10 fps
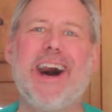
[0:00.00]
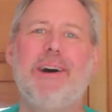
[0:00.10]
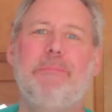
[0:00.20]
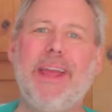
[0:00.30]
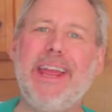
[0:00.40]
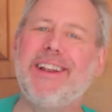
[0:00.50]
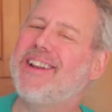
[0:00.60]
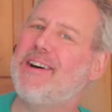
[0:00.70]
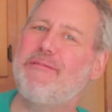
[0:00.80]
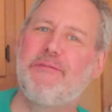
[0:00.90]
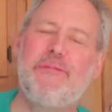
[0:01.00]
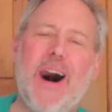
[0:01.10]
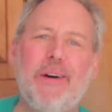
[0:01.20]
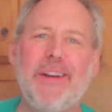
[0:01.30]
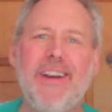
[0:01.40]
I'm Pete,
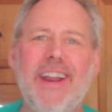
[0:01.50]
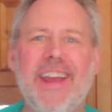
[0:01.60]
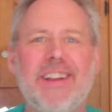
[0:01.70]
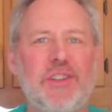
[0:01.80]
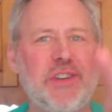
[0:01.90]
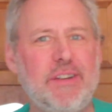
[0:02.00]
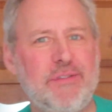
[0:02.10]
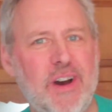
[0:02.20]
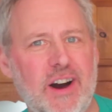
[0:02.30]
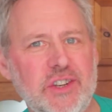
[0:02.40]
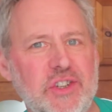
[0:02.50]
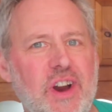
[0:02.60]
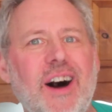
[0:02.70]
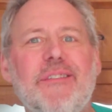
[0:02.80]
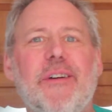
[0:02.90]
founder and chief Nosh
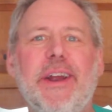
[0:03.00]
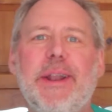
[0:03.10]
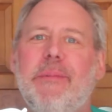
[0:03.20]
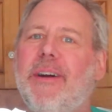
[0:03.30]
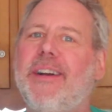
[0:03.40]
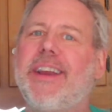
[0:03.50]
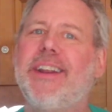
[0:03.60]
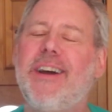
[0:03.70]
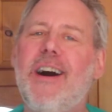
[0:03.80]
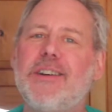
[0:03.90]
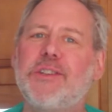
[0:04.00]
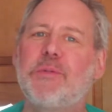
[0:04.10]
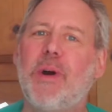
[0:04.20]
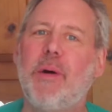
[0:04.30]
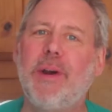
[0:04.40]
of Great American
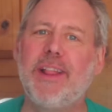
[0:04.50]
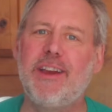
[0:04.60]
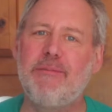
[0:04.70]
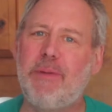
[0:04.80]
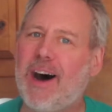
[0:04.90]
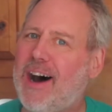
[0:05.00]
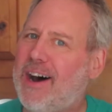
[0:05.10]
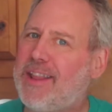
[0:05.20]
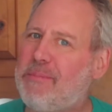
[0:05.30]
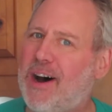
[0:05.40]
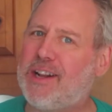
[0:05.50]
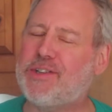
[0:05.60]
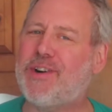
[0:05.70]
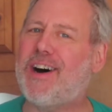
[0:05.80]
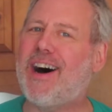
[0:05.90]
Nosh, where we live by the
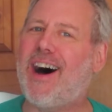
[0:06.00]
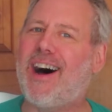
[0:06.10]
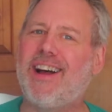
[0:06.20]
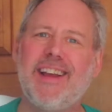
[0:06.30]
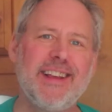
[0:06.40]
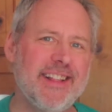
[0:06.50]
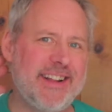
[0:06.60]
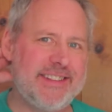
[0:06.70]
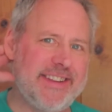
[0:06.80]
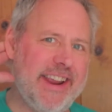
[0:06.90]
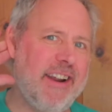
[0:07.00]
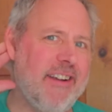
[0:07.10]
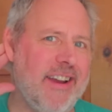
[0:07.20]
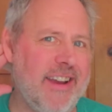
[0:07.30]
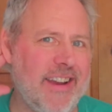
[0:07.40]
mantra, let's hear
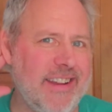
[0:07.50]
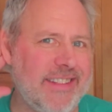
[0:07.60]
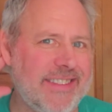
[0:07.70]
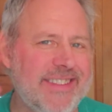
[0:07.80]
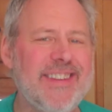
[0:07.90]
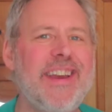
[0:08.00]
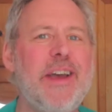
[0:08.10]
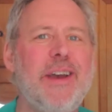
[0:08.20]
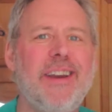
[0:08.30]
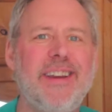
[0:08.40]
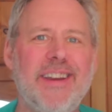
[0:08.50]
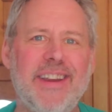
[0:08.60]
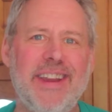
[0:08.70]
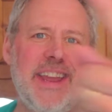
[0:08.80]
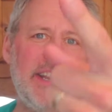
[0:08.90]
it,
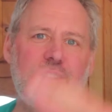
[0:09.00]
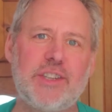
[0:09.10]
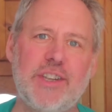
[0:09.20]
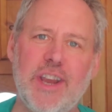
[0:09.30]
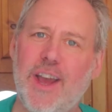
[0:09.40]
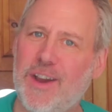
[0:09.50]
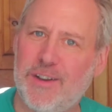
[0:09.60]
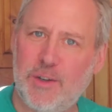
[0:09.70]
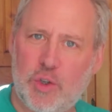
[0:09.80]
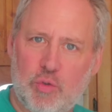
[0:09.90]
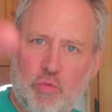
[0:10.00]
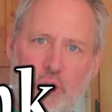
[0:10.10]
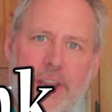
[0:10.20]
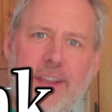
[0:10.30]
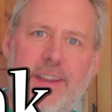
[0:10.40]
eat,
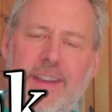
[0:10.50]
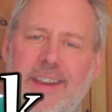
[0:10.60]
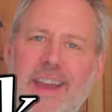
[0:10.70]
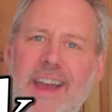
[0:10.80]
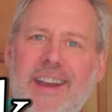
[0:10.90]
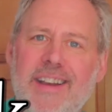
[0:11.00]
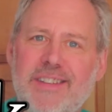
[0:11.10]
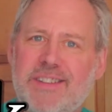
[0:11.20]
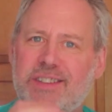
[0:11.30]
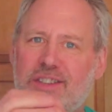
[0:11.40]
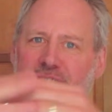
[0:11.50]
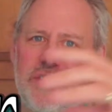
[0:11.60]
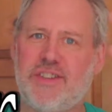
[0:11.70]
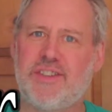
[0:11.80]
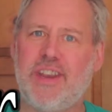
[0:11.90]
drink,
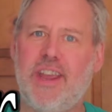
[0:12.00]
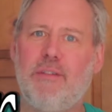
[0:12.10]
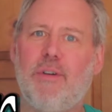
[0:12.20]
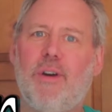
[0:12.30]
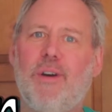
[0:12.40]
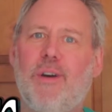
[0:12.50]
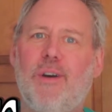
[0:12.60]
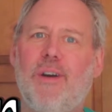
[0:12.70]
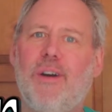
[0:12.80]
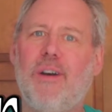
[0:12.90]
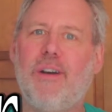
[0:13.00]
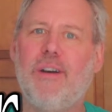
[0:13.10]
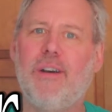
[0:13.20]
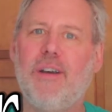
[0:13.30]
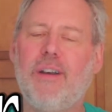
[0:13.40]

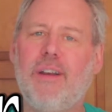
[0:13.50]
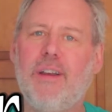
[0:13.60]
savor.